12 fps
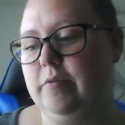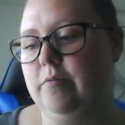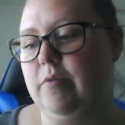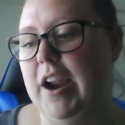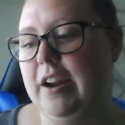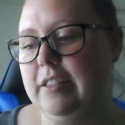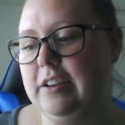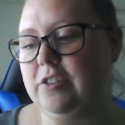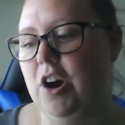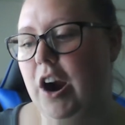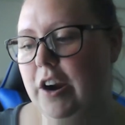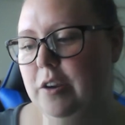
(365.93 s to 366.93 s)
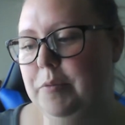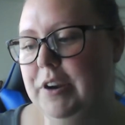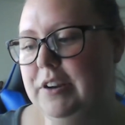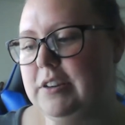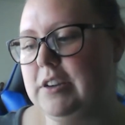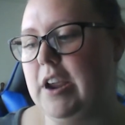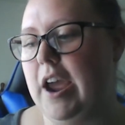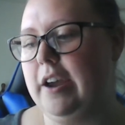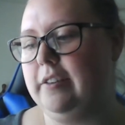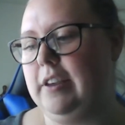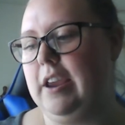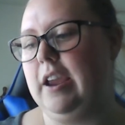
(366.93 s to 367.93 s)
writing this argument
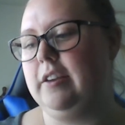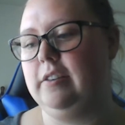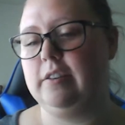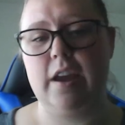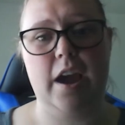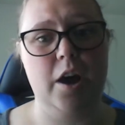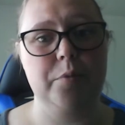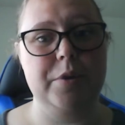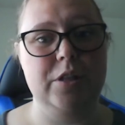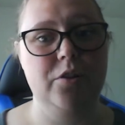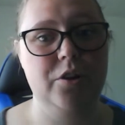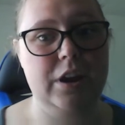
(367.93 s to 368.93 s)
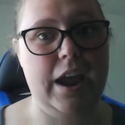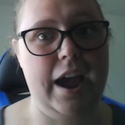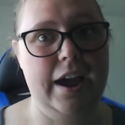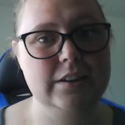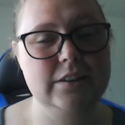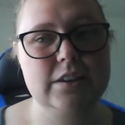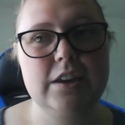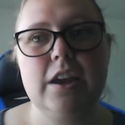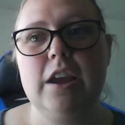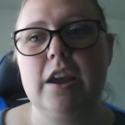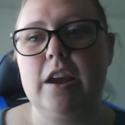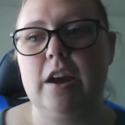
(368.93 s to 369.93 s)
essay has helped me look at
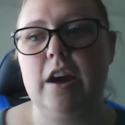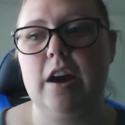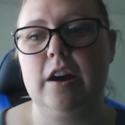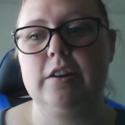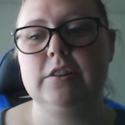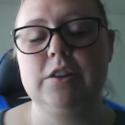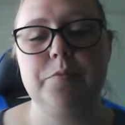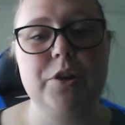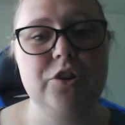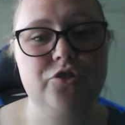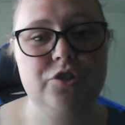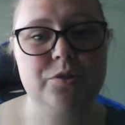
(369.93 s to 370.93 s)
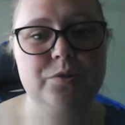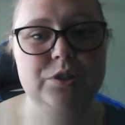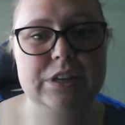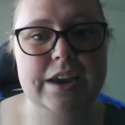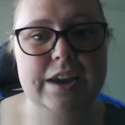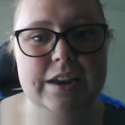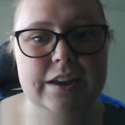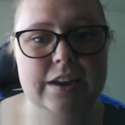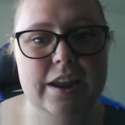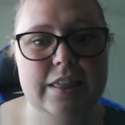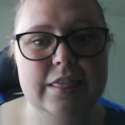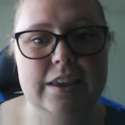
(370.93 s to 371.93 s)
some issues
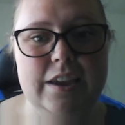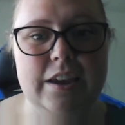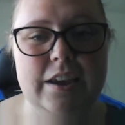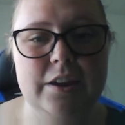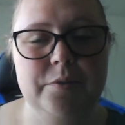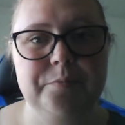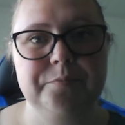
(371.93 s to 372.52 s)
in the